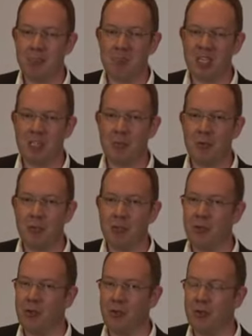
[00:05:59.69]
entrepreneurs,
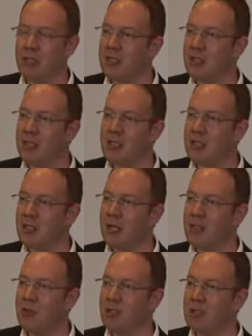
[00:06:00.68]
you know, these are just the
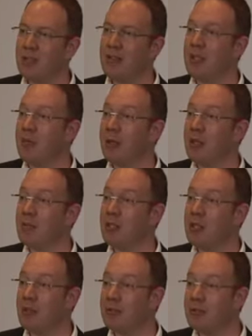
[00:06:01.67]
guys who are just thinking about
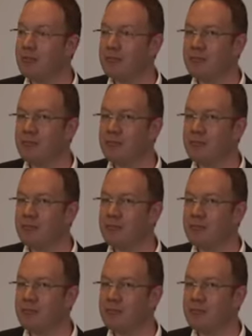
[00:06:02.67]
themselves.